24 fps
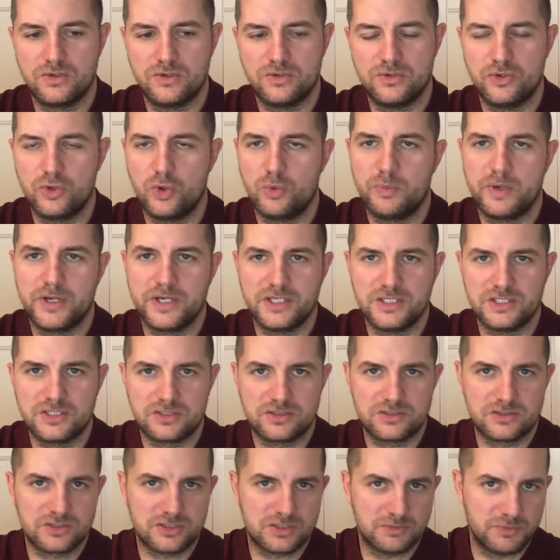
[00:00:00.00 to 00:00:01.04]
nobody's
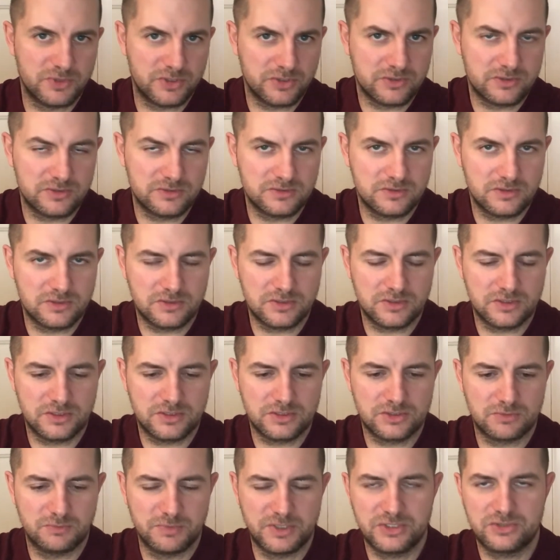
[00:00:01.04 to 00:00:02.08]

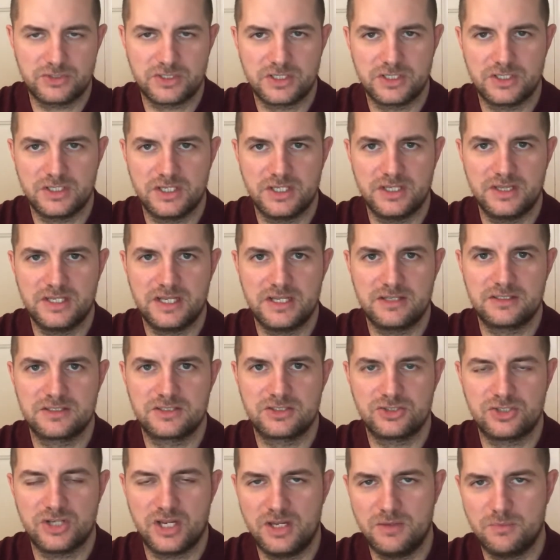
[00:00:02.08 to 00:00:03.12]
symmetric in that
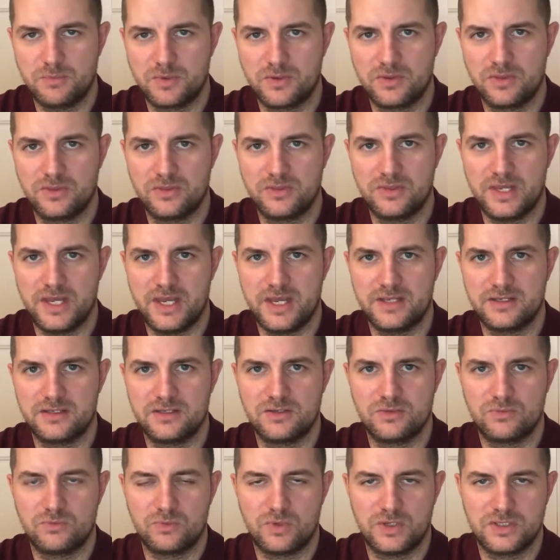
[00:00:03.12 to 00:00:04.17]
shape,
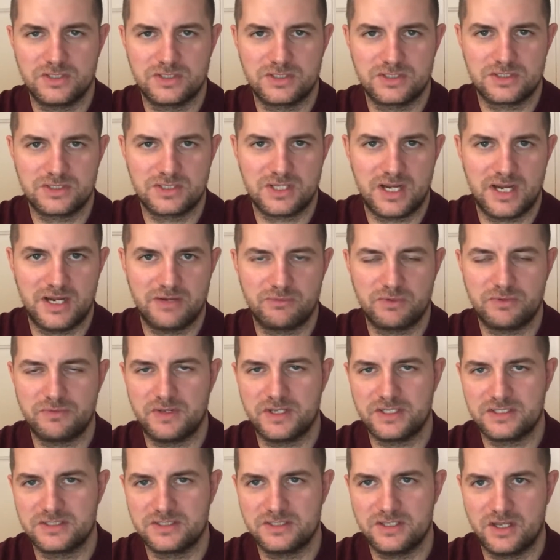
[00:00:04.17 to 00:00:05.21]
that one side
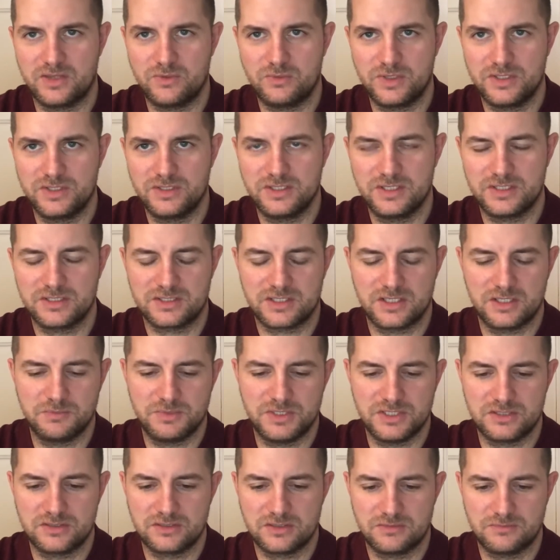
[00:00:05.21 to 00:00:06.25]
reflects the other one. There's going to
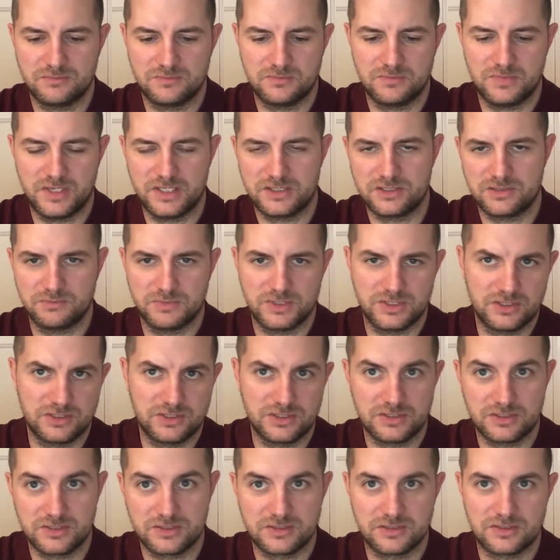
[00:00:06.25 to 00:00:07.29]
be some
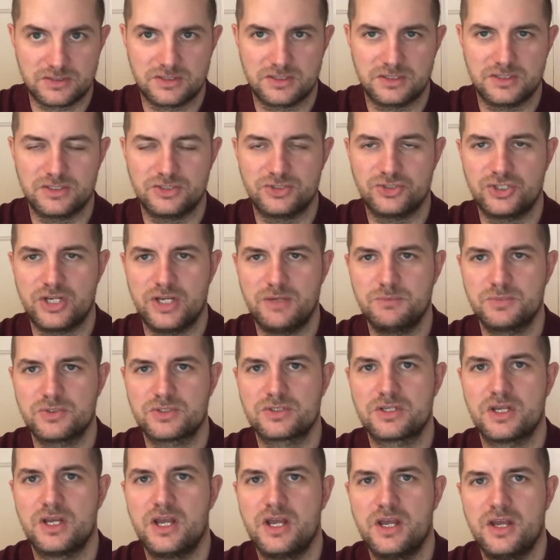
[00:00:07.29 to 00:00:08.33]
asymmetric
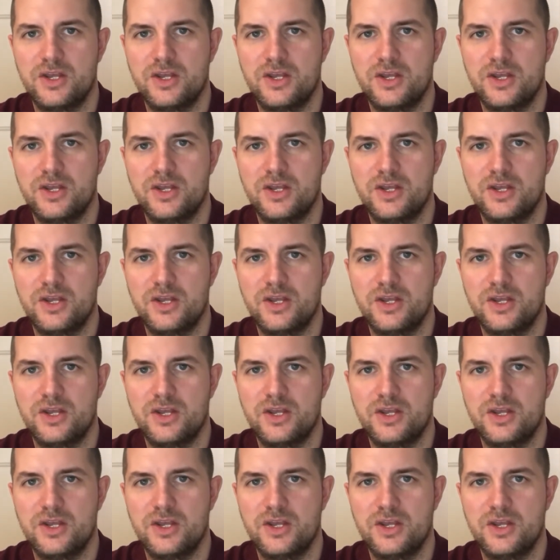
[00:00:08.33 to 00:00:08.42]
shapes,